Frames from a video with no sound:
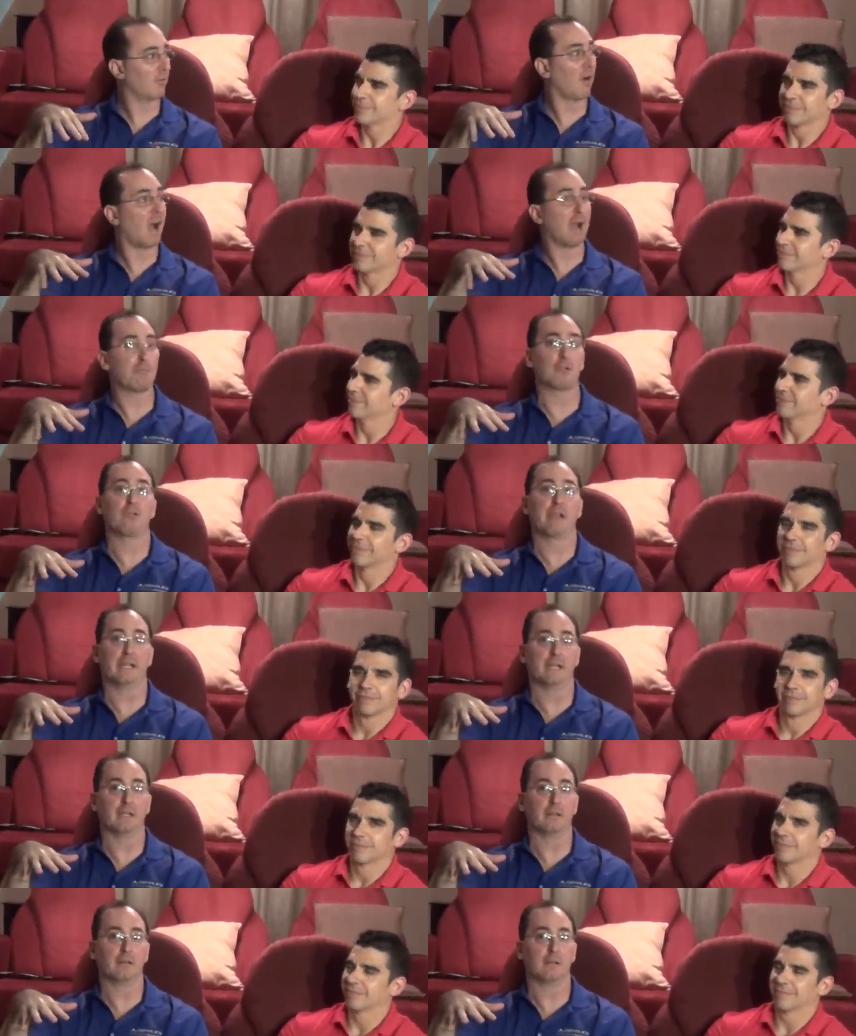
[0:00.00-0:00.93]
Speaker 1: are
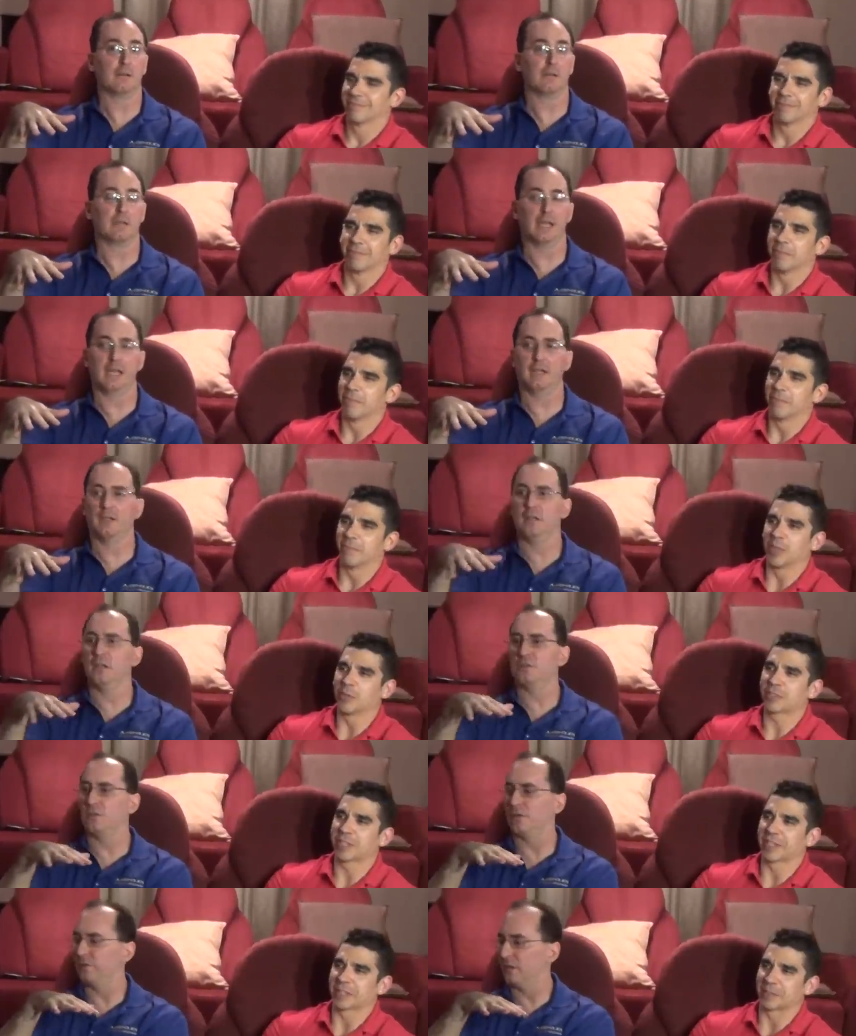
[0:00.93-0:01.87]
operating? Okay.
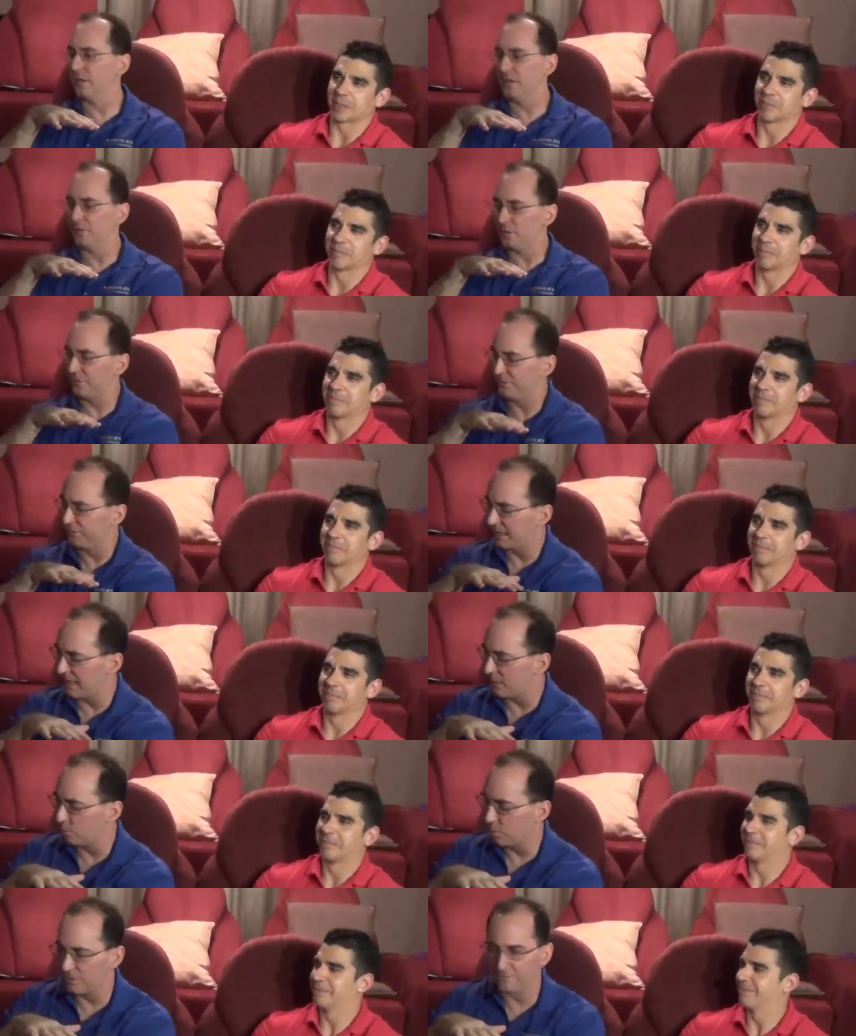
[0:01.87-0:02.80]
No sense. So if you've
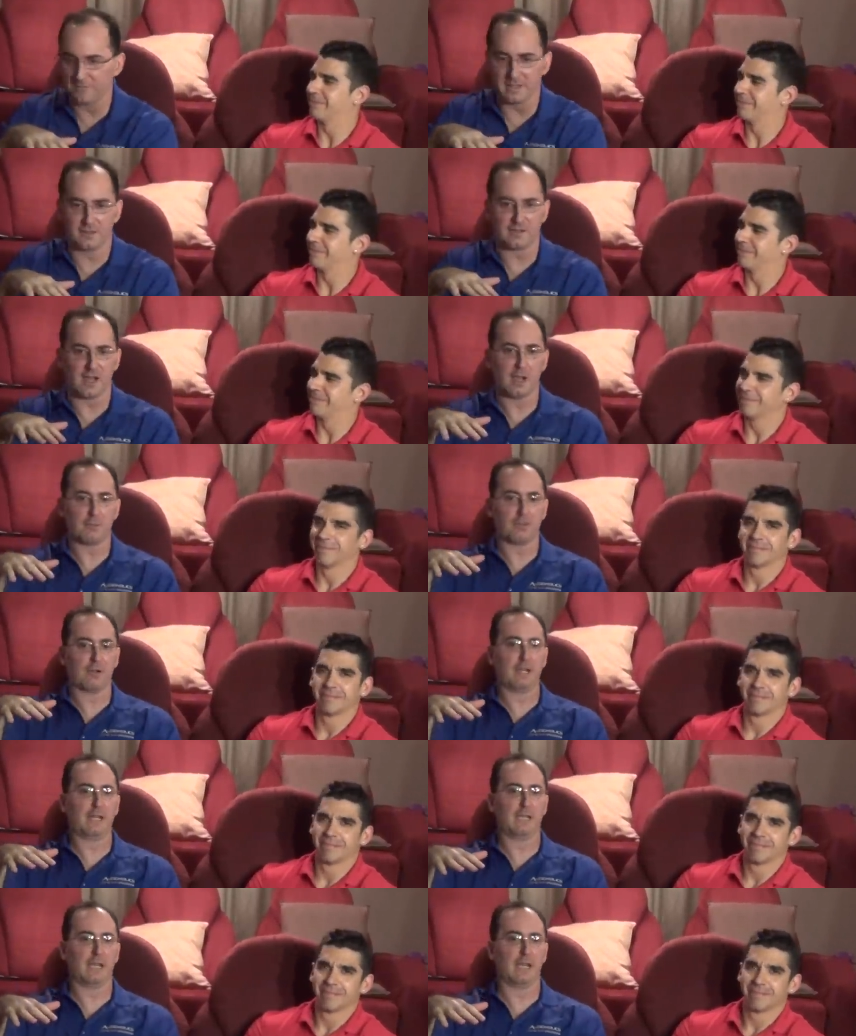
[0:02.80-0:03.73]
got a woofer that's
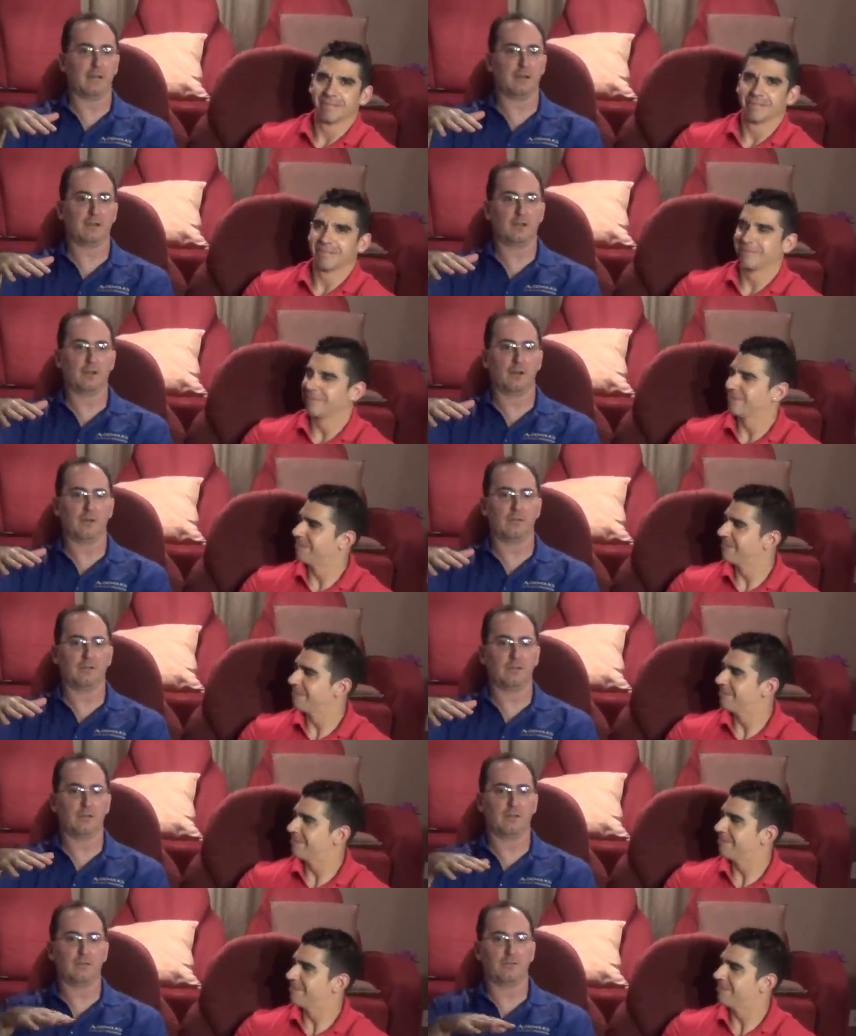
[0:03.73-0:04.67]
operating at, you
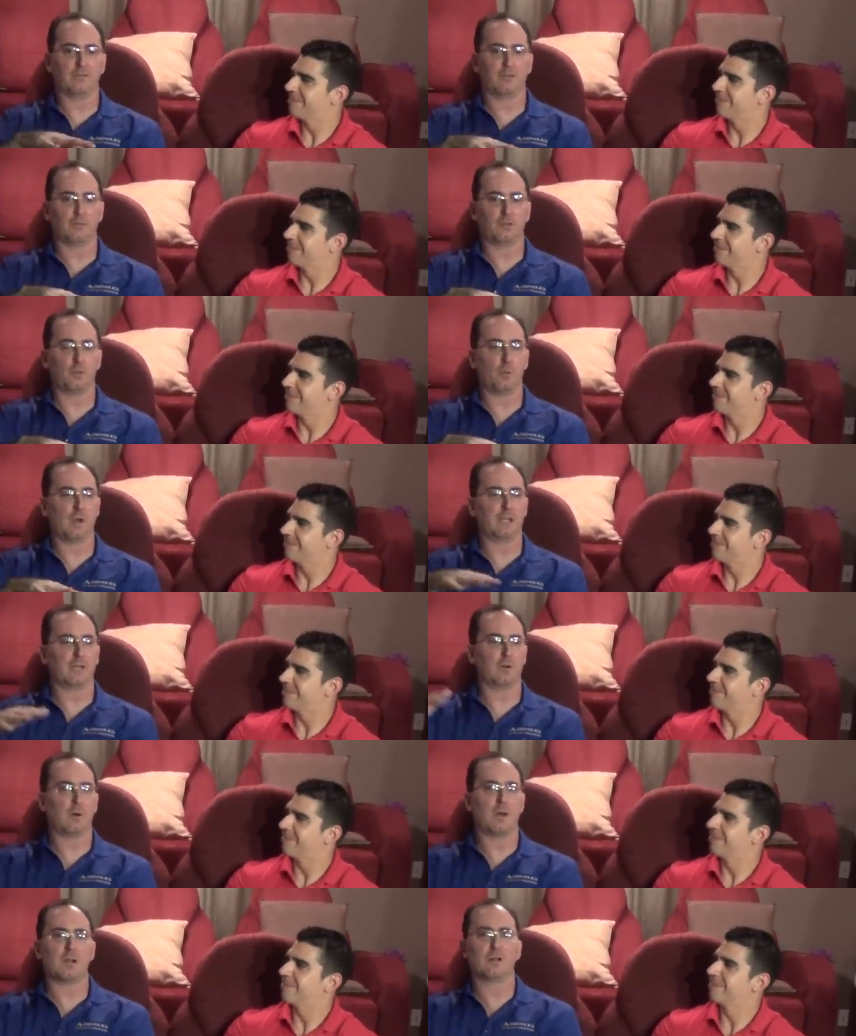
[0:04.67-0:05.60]
know, from
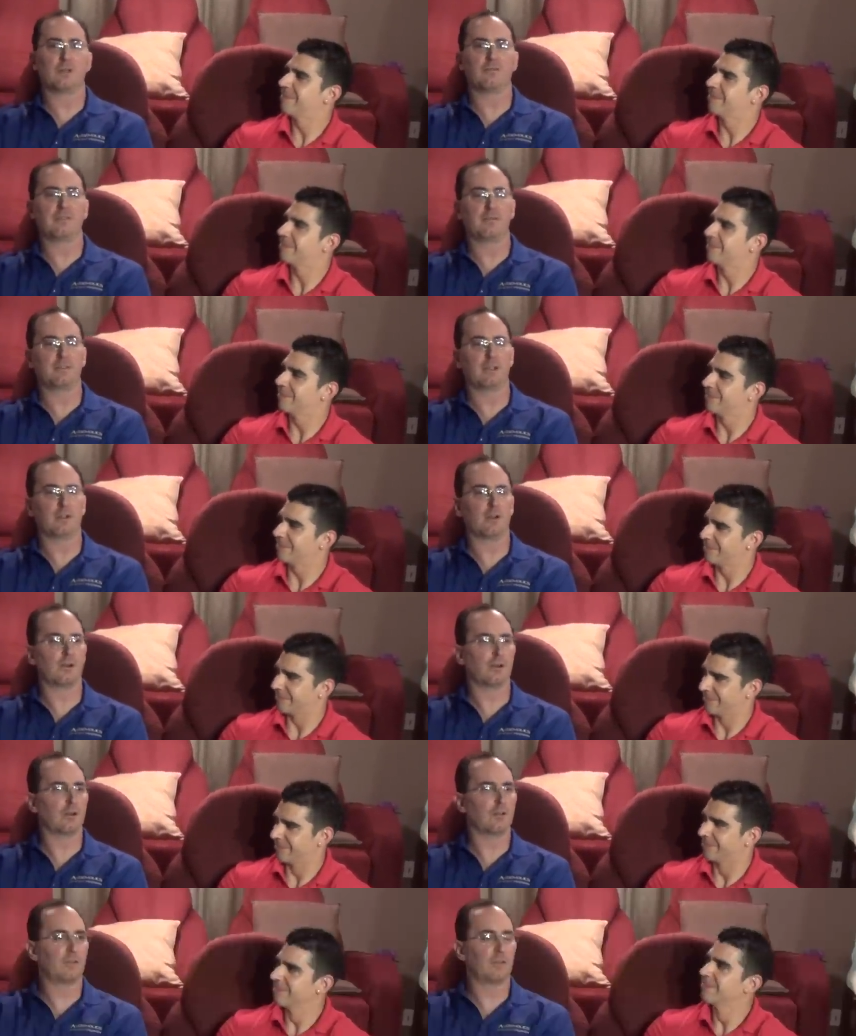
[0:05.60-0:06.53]
20 to 150
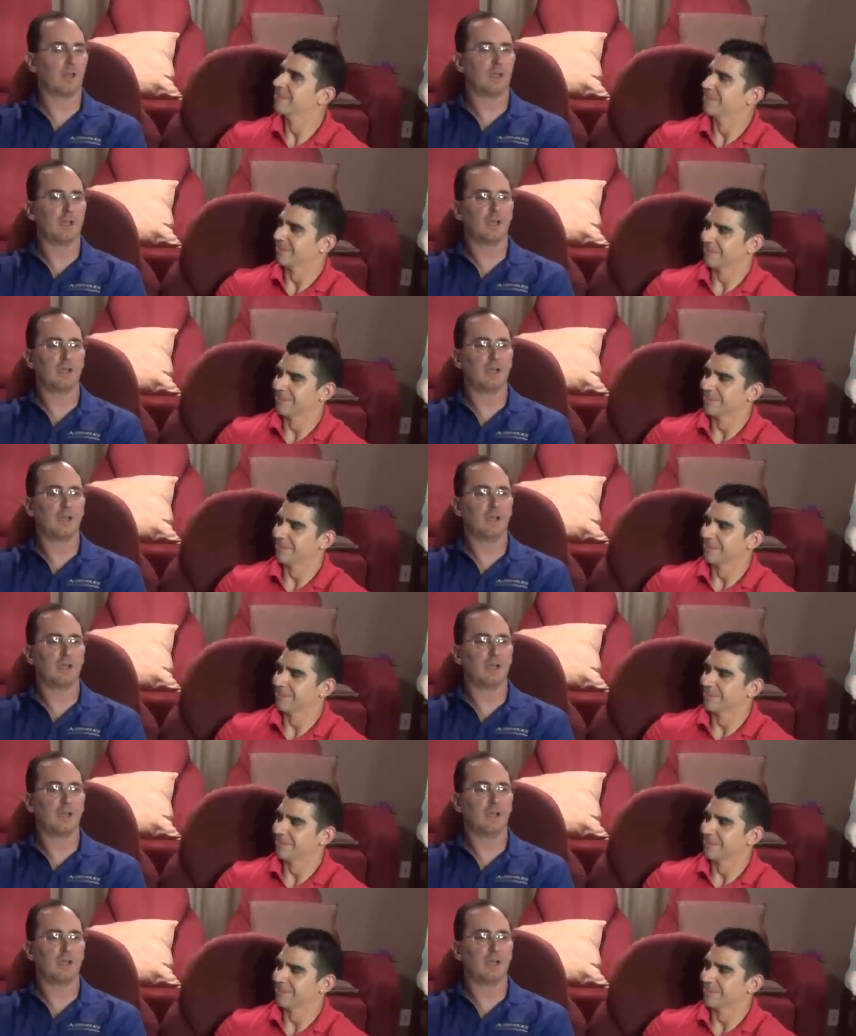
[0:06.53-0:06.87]
hertz,